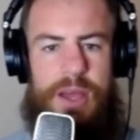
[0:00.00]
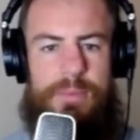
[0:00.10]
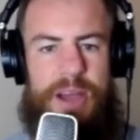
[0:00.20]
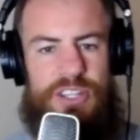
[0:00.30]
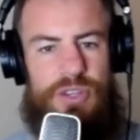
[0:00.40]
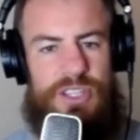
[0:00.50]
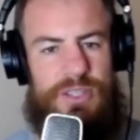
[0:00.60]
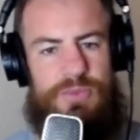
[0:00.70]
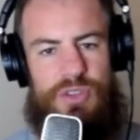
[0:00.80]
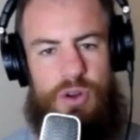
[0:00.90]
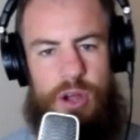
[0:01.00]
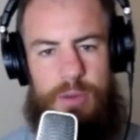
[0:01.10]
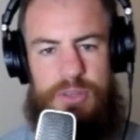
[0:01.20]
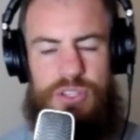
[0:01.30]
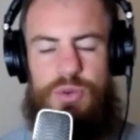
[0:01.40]
Make sure you're
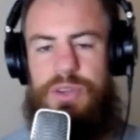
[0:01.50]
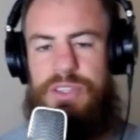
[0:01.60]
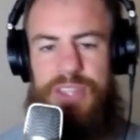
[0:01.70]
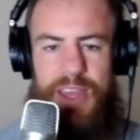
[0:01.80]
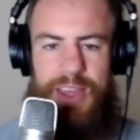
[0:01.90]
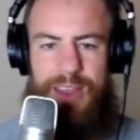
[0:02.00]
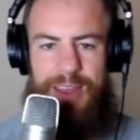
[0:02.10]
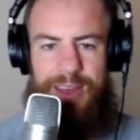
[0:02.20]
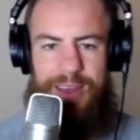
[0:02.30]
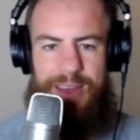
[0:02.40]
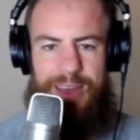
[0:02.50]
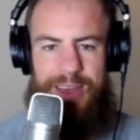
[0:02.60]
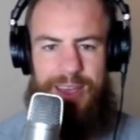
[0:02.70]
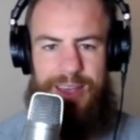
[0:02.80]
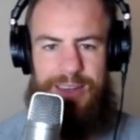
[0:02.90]
subscribed and join us there,
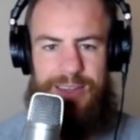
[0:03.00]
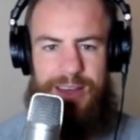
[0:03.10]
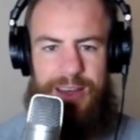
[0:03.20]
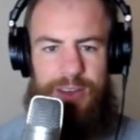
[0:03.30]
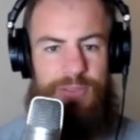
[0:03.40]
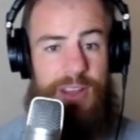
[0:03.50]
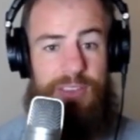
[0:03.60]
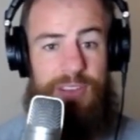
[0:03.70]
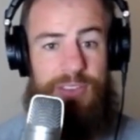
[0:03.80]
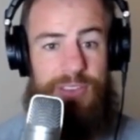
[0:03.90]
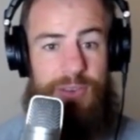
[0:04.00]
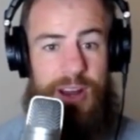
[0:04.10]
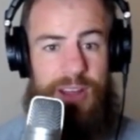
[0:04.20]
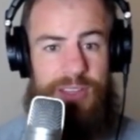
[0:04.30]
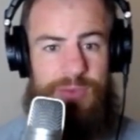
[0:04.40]
and uh, hopefully you've left the
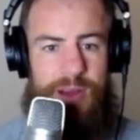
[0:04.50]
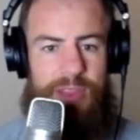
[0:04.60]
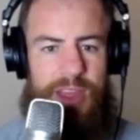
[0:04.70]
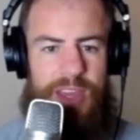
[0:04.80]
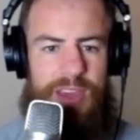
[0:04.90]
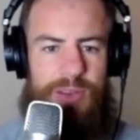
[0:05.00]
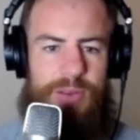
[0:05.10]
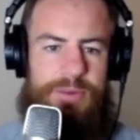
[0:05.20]
rating as well. Thank you.